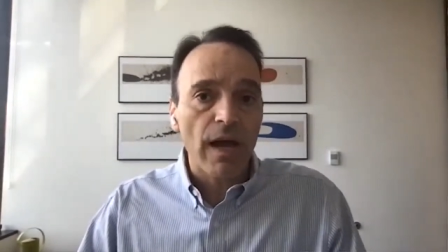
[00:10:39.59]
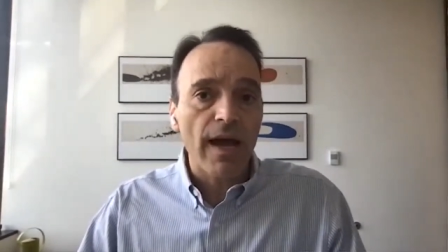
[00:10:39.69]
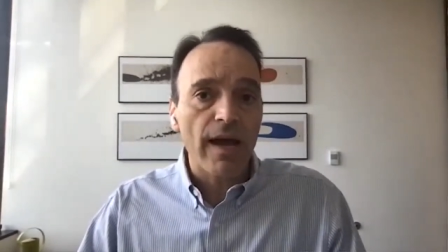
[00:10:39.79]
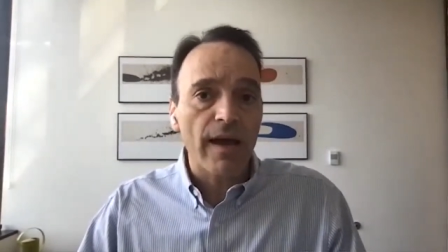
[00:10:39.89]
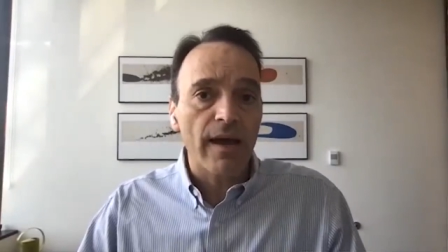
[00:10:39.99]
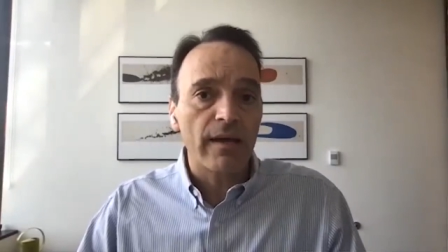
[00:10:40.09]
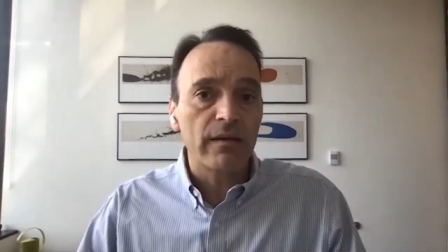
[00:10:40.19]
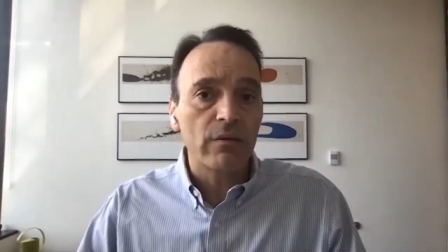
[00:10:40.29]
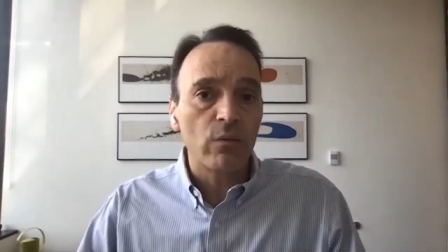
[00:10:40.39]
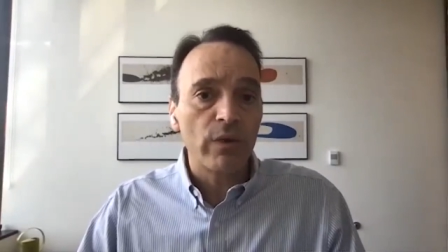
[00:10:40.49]

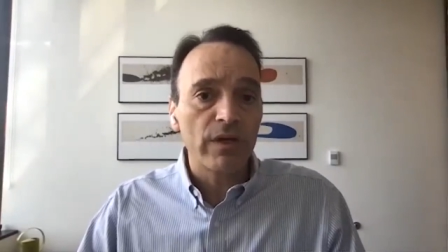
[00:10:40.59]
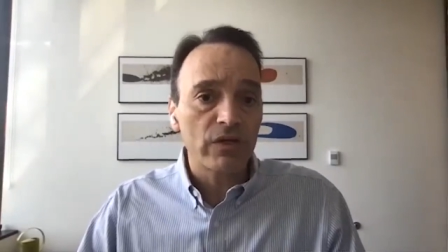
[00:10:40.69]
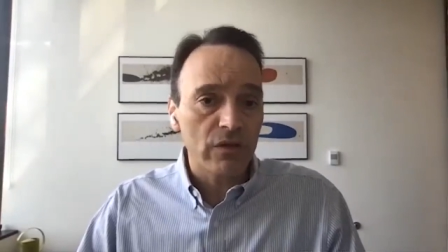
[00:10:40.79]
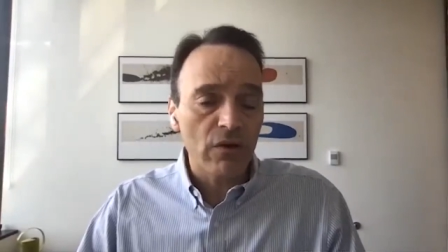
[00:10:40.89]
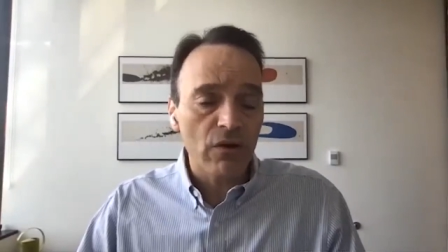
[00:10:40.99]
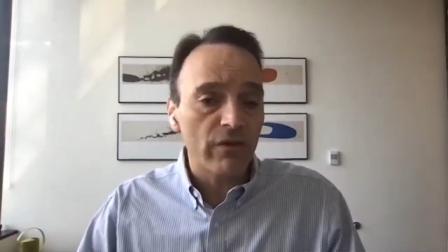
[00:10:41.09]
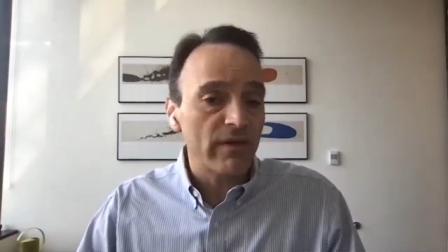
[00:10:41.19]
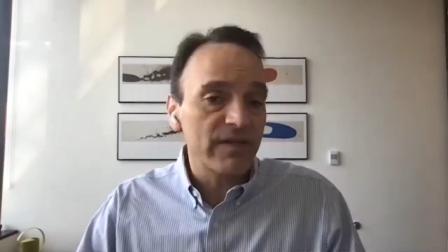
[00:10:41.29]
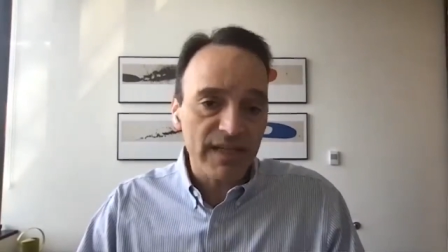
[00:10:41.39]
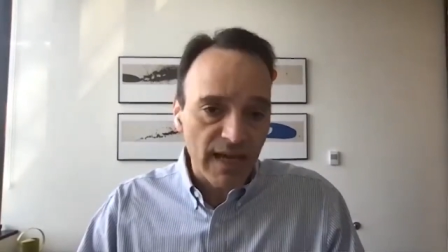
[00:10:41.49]
and we saw
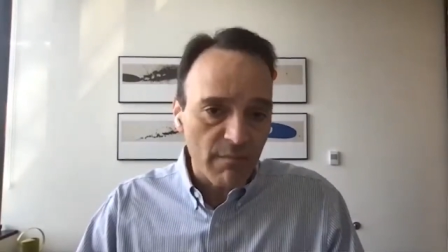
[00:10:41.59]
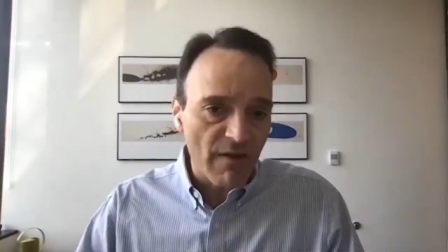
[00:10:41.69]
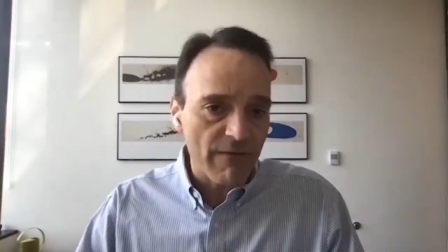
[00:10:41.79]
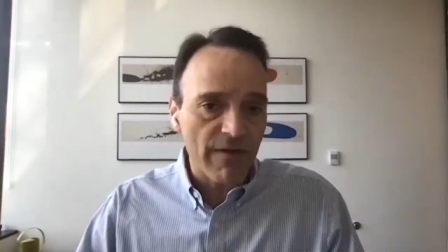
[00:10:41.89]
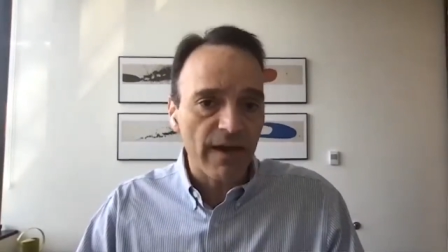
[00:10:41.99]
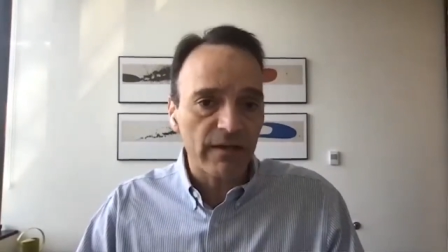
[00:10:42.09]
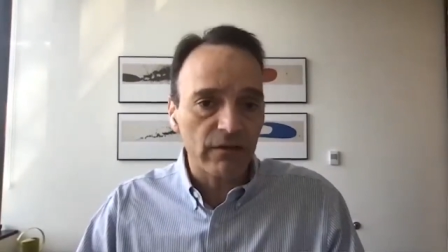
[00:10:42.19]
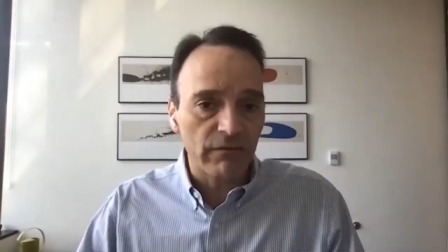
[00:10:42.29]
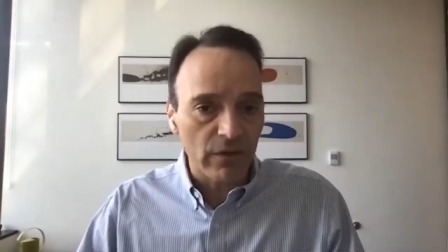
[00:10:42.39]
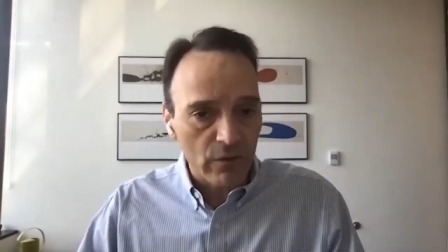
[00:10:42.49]
the same
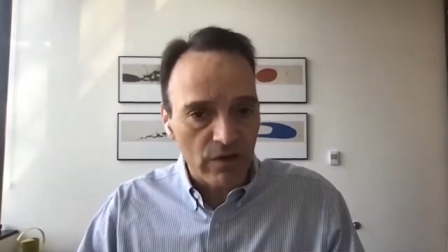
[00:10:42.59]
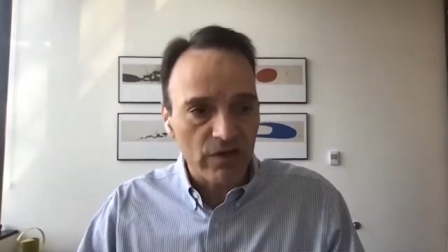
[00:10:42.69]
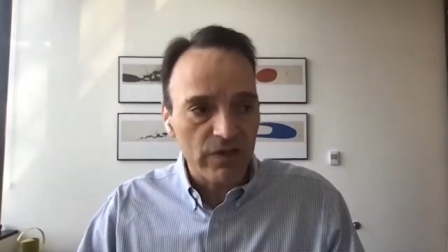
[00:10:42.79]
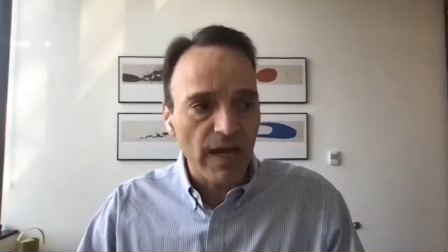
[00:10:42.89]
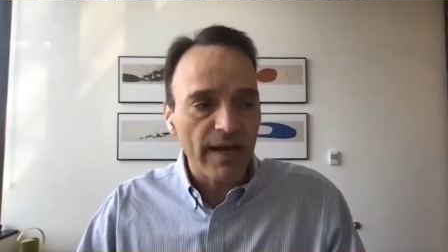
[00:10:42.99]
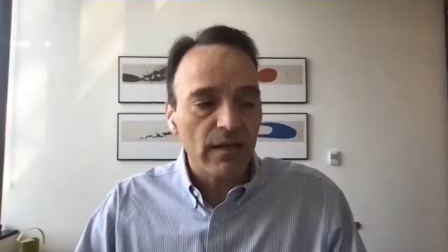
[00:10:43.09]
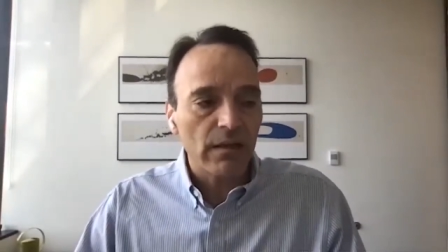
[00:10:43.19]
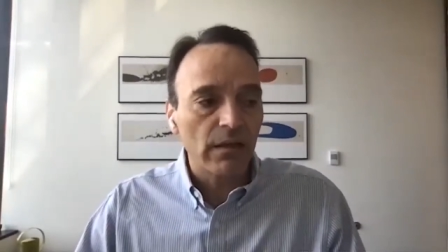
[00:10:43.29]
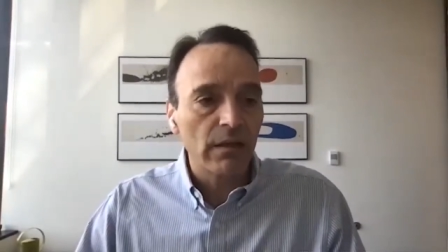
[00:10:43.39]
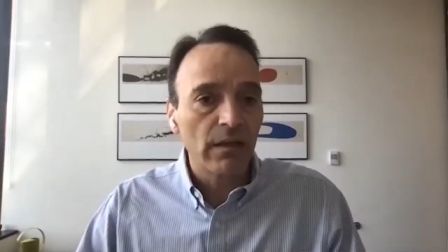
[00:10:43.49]
effect of the lunar
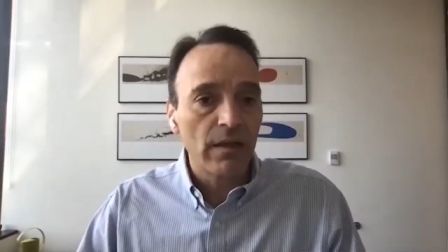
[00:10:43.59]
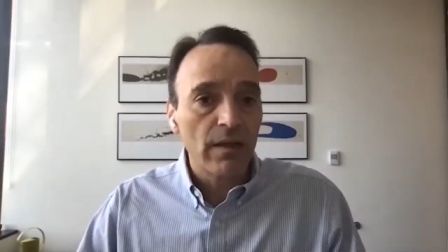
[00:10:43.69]
cycle.